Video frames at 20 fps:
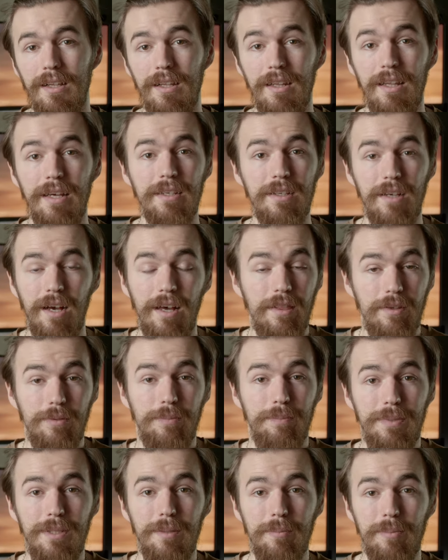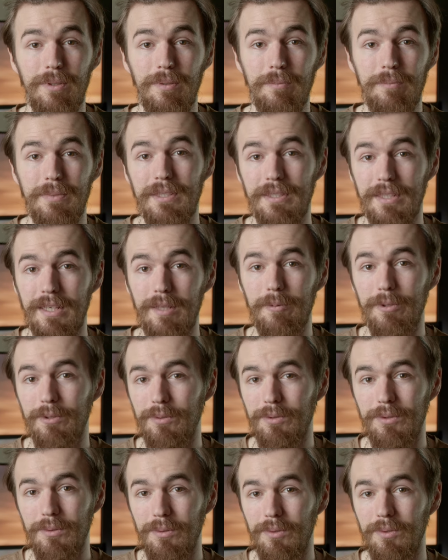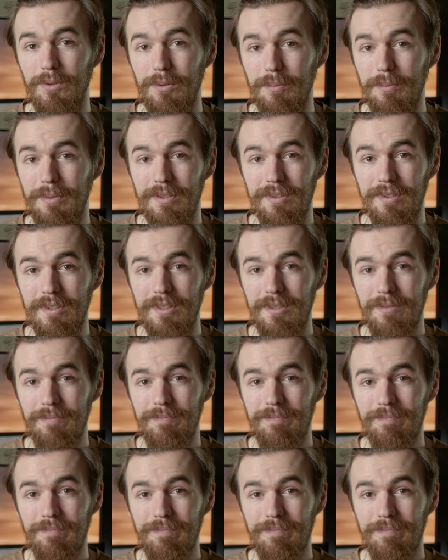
Like other people being able to use your PC.